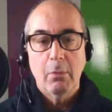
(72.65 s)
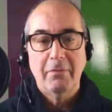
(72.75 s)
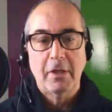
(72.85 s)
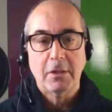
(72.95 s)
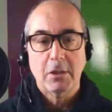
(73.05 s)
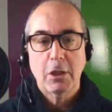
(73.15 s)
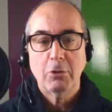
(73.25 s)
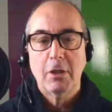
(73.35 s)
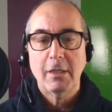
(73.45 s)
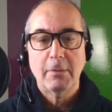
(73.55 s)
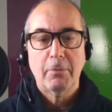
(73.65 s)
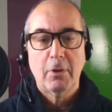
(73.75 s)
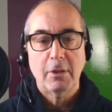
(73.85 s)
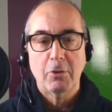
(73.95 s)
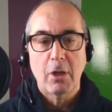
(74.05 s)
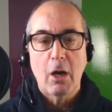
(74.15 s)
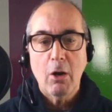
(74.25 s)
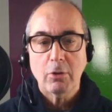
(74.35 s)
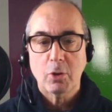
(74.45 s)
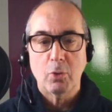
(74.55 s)
whether that's a social enterprise or an
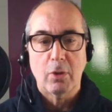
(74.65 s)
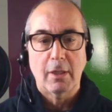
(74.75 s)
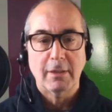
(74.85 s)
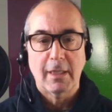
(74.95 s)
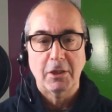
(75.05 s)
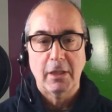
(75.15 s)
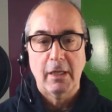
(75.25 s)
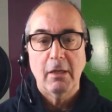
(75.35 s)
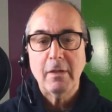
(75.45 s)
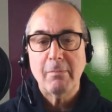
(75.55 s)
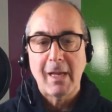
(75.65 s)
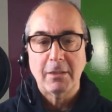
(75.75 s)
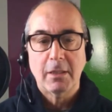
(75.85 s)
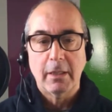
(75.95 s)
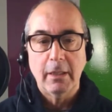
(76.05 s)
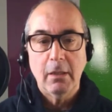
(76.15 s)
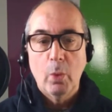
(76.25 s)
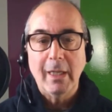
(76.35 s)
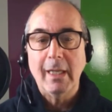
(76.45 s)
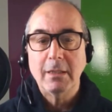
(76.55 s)
arts organisation fundamentally
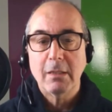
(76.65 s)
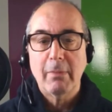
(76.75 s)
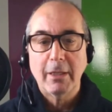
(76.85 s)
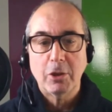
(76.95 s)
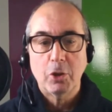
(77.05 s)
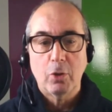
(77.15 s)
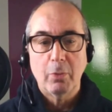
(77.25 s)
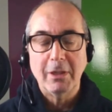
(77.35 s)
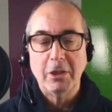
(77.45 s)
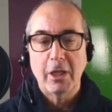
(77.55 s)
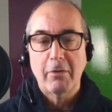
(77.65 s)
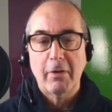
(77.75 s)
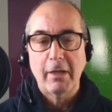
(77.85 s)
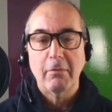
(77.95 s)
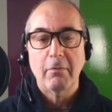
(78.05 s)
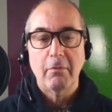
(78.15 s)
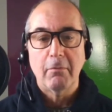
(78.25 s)
we need to make sure we generate